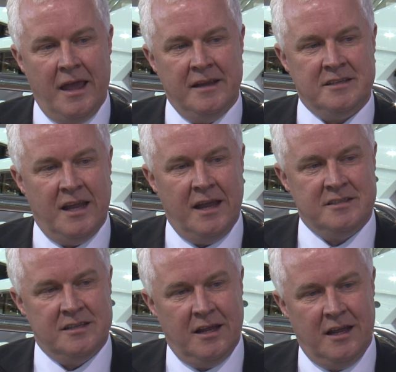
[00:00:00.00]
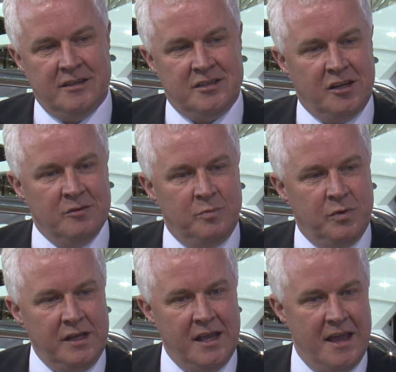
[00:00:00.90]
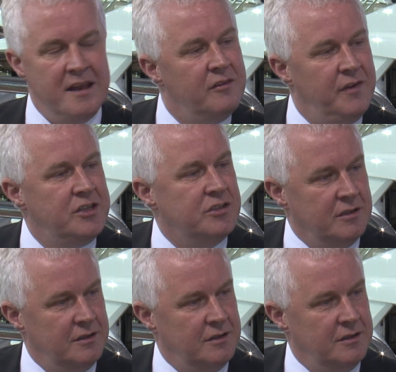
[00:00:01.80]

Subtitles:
It's a complete innovation,